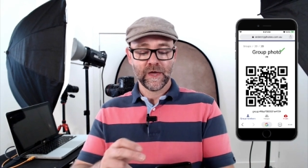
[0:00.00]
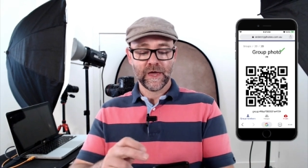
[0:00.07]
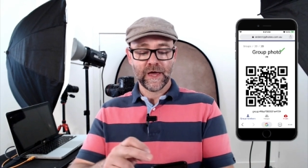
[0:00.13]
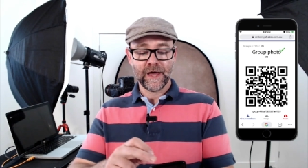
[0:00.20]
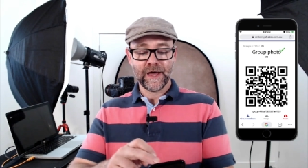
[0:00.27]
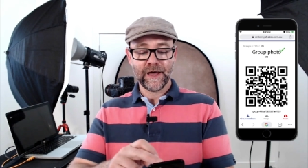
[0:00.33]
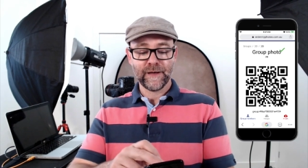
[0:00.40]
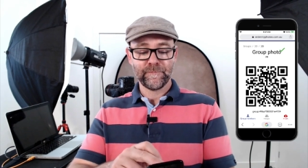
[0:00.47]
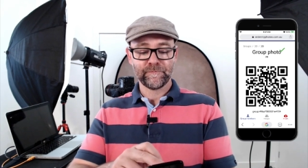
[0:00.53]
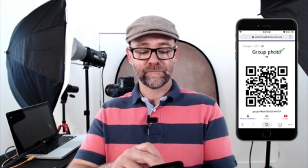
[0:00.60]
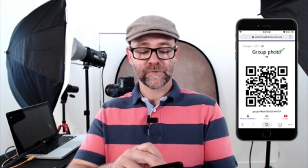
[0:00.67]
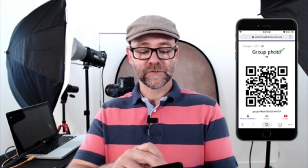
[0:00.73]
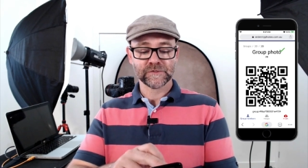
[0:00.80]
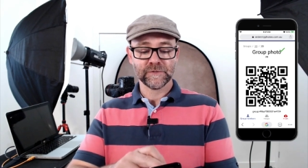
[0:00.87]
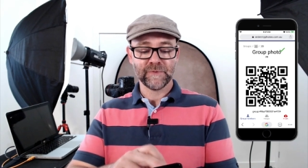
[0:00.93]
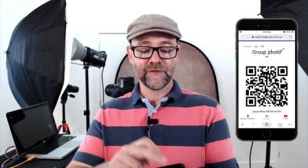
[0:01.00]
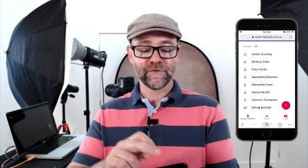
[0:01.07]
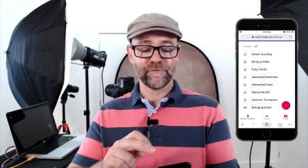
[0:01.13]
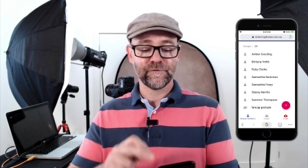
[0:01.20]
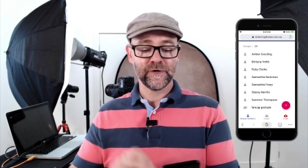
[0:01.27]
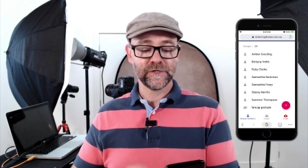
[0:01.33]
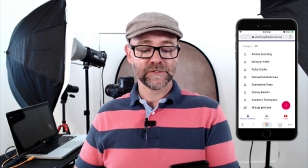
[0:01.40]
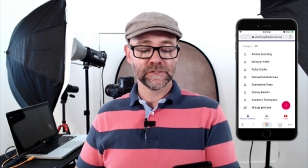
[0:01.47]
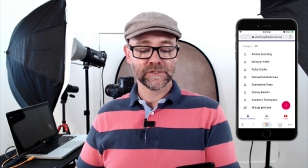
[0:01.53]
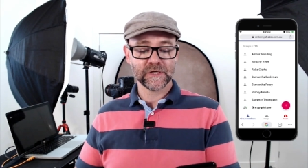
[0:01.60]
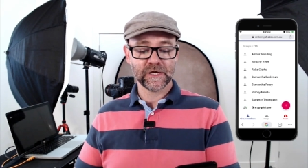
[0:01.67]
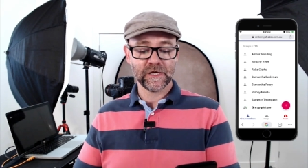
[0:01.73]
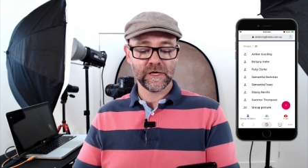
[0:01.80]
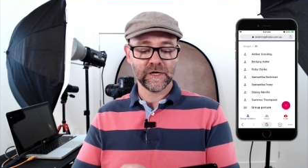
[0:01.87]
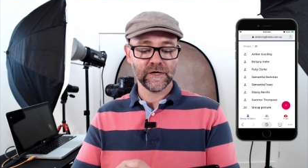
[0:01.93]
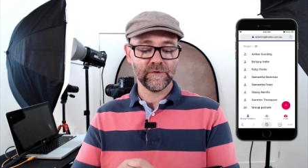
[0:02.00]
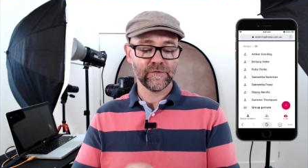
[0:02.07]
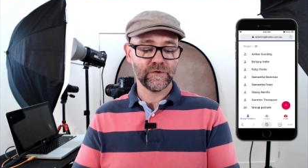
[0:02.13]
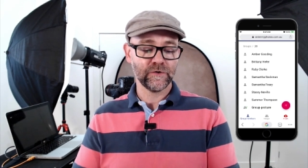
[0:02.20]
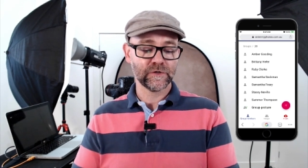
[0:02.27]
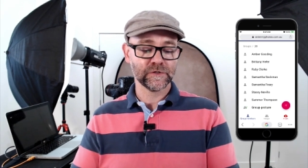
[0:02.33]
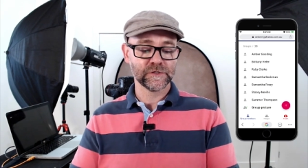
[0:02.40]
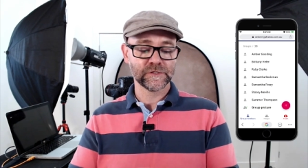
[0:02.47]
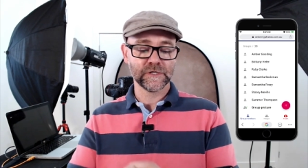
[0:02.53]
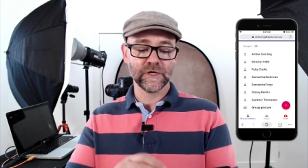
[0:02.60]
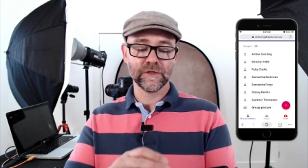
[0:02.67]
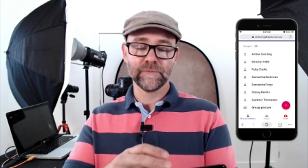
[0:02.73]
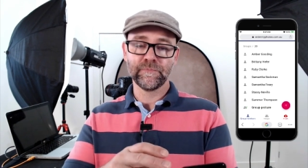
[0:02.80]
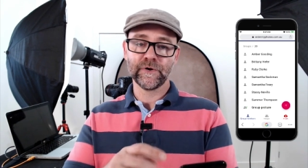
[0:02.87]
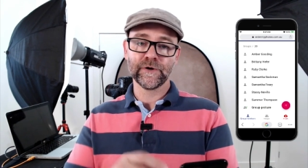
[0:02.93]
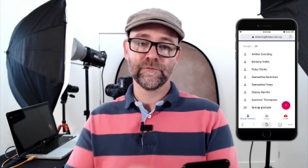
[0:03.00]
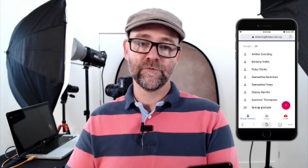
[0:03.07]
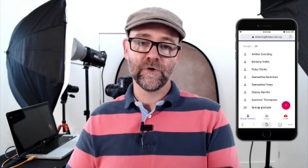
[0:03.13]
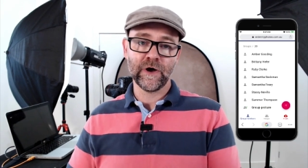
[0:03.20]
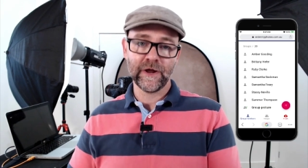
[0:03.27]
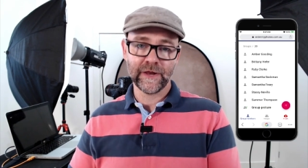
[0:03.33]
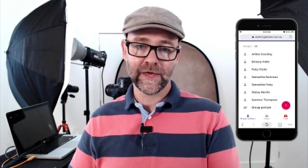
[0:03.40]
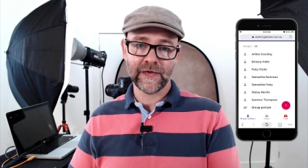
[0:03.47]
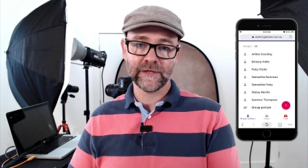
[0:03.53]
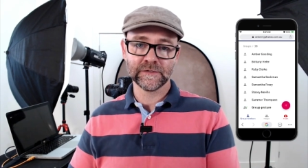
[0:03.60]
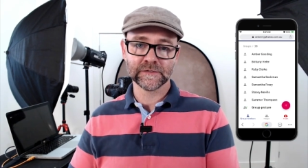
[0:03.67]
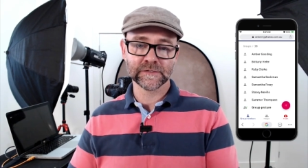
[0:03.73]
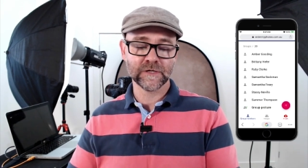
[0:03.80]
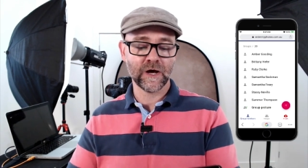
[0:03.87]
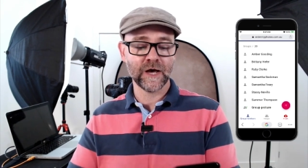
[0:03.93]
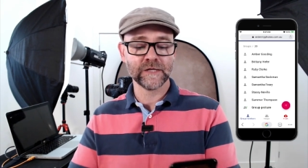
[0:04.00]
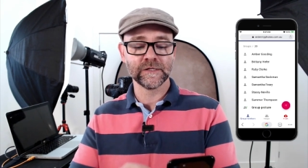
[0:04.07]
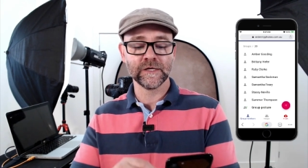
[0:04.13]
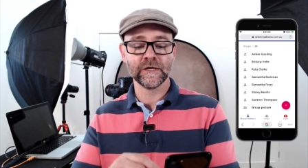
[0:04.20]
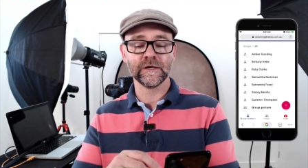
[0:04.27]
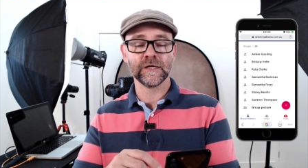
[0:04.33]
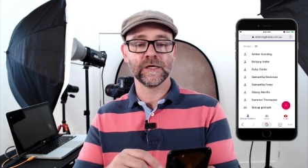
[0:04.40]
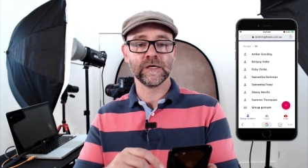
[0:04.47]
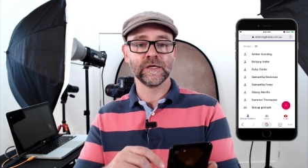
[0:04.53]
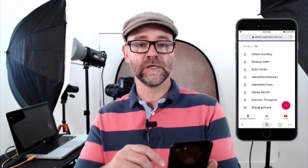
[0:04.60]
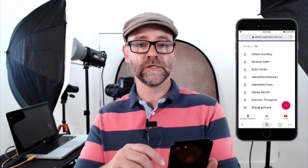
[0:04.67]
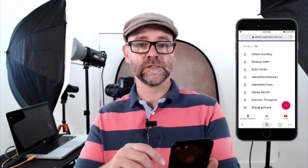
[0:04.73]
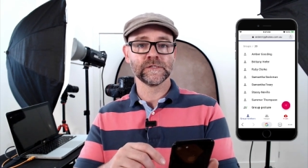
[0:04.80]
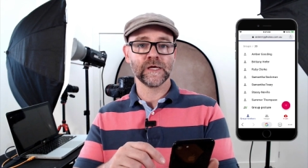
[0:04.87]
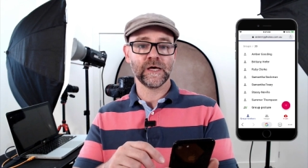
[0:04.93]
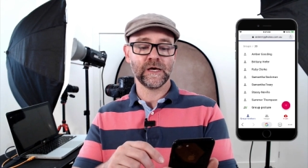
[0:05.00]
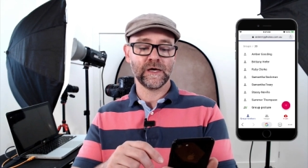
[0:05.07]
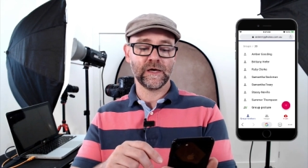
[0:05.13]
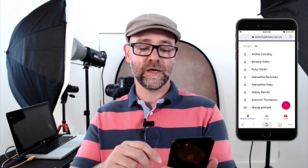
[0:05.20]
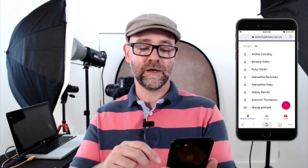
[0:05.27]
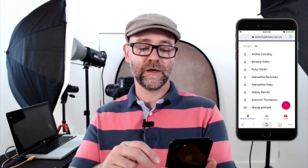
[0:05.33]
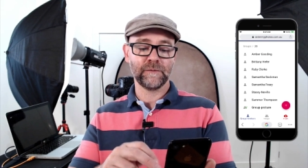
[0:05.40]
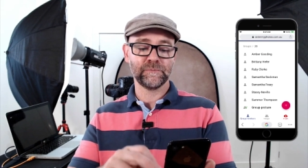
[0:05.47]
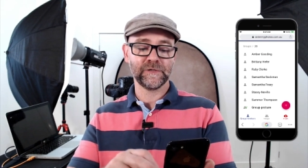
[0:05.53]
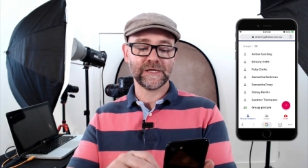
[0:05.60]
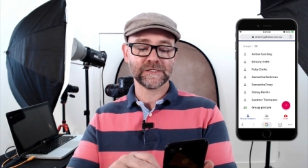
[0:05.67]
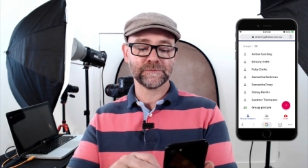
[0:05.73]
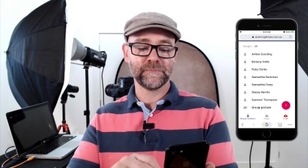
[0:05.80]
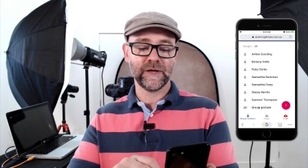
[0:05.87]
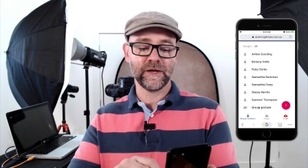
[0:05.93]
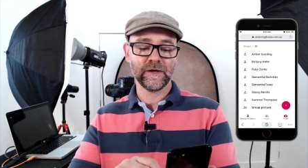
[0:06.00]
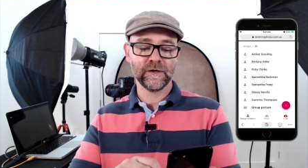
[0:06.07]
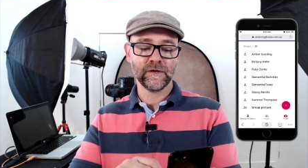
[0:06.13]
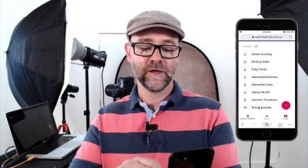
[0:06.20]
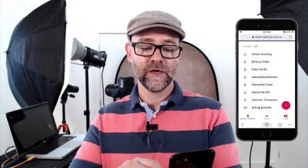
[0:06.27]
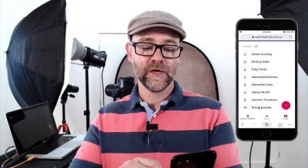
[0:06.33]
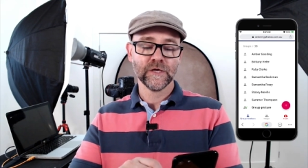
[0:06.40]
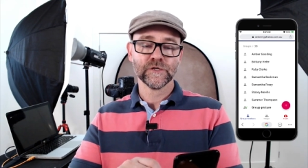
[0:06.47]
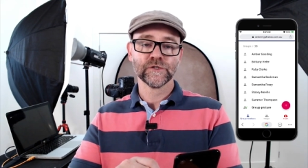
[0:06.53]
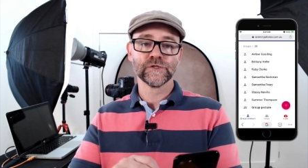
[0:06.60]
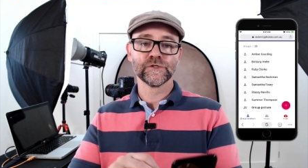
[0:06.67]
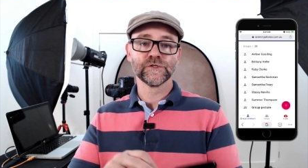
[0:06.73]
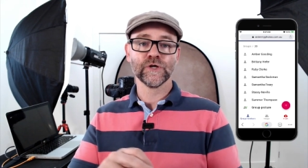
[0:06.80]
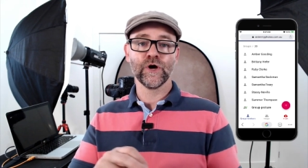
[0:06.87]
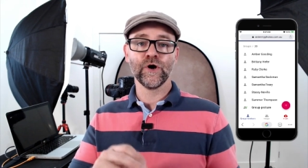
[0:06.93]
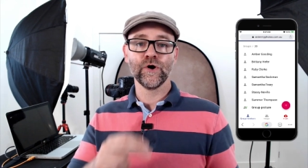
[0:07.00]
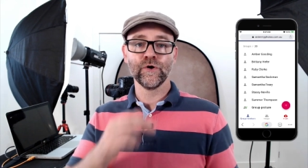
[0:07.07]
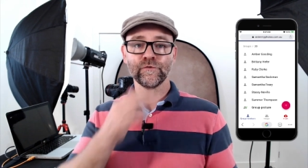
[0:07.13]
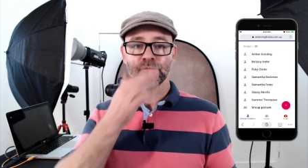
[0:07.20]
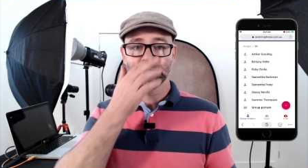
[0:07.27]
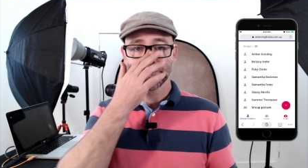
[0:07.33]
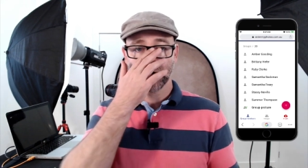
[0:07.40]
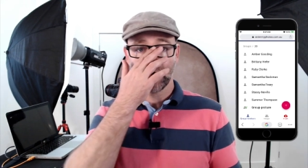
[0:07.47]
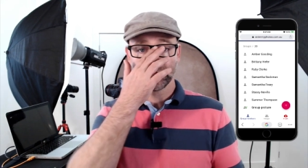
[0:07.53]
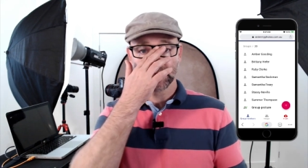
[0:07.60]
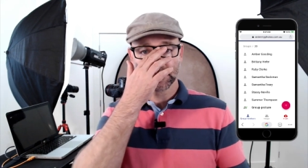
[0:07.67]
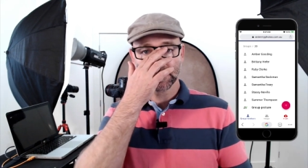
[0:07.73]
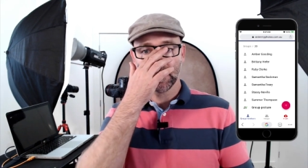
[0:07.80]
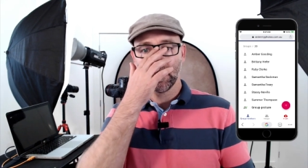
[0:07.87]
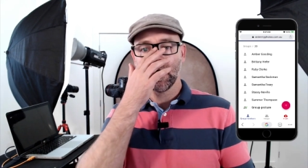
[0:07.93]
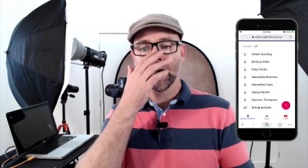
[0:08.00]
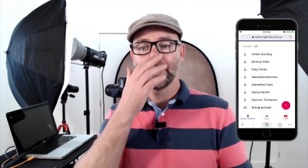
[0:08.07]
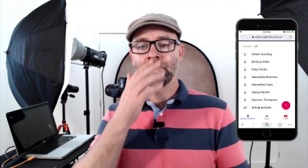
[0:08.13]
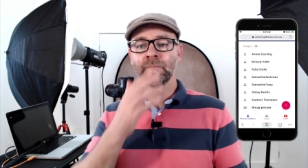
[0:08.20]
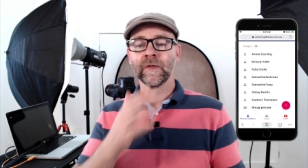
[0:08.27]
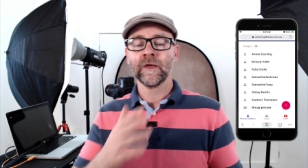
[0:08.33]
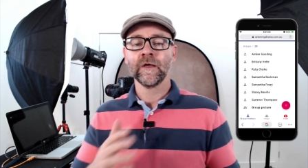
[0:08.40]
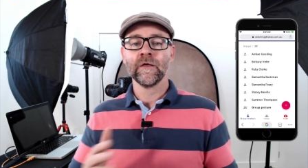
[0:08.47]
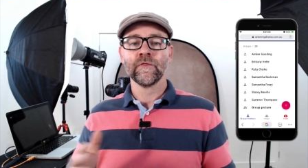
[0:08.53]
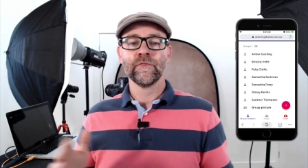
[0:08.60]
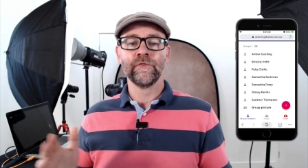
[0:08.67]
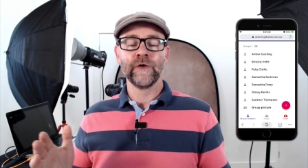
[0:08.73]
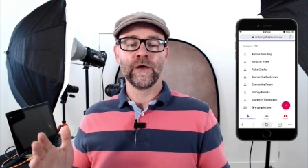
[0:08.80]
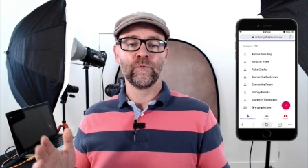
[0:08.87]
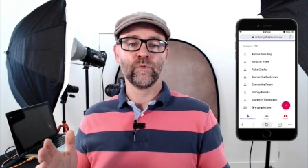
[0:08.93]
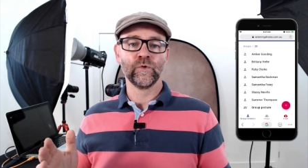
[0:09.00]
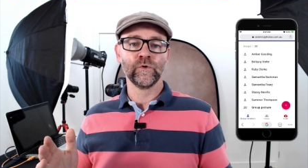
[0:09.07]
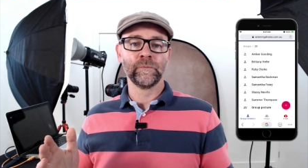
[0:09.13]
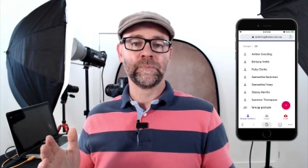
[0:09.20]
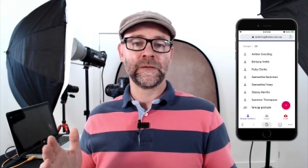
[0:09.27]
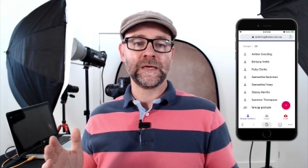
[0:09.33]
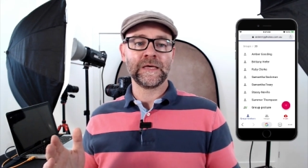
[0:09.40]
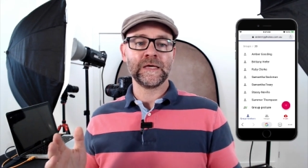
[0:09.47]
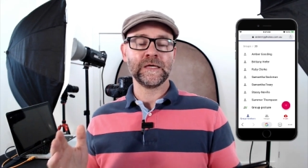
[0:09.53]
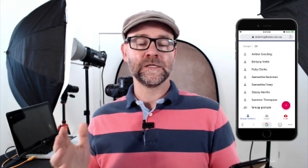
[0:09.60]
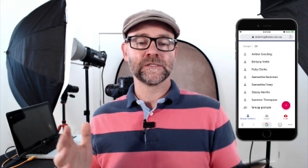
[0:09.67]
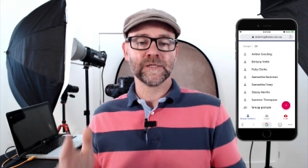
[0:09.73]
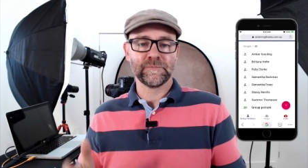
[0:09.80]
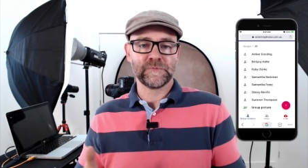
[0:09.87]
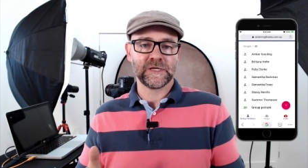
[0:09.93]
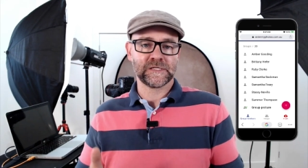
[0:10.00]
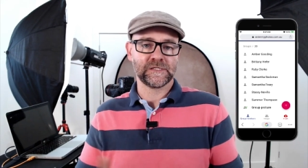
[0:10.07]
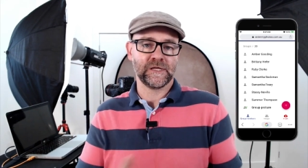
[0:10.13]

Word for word: Um, some other features here, you can see on the bottom right hand side there is a, a, plus button. So from time to time, there will be subjects